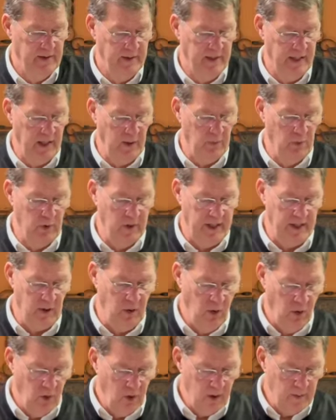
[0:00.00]
They were at
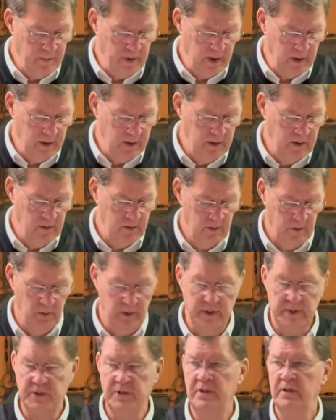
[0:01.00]
Hormah,
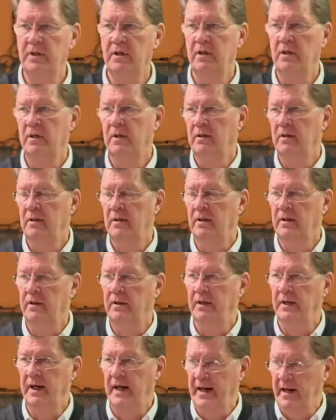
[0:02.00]
which
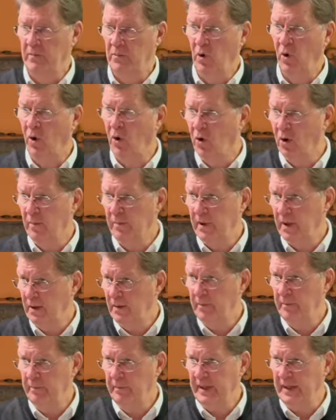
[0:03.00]
the name
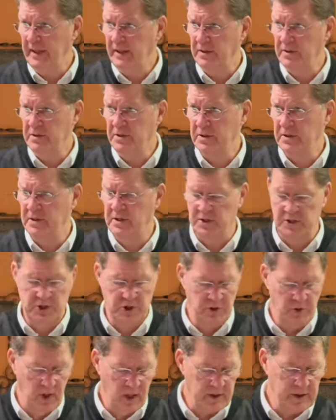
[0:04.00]
Hormah means
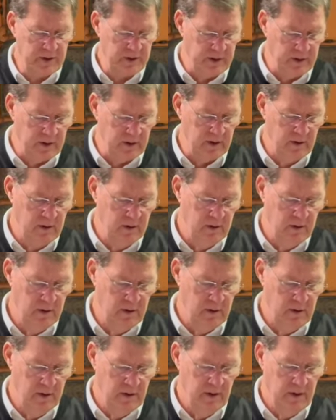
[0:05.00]
destruction.
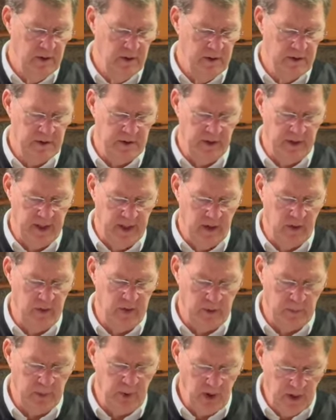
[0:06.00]
So they are
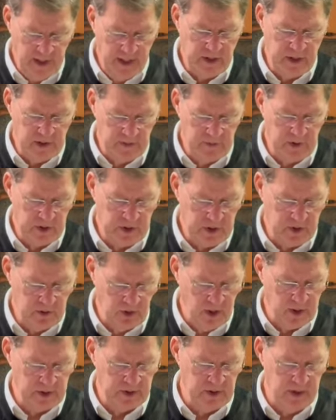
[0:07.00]
at a place of
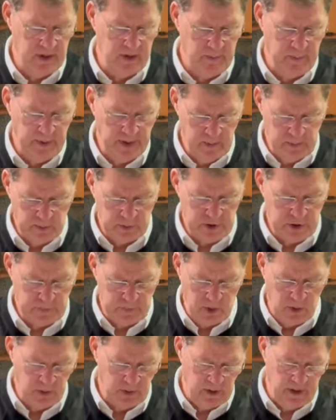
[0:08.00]
destruction, and people
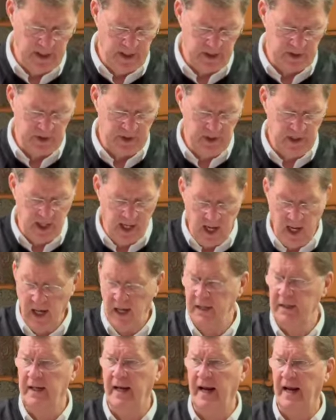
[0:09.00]
spoke against
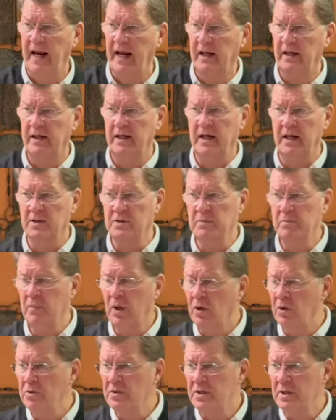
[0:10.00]
God and against
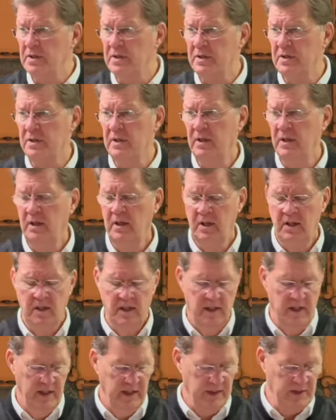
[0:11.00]
Moses.
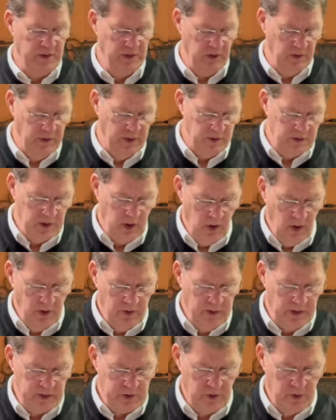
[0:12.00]
And so there's all
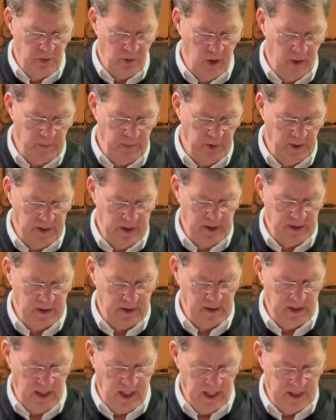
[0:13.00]
this grumbling,
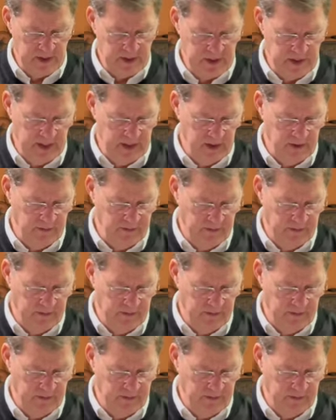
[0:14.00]
and God sent the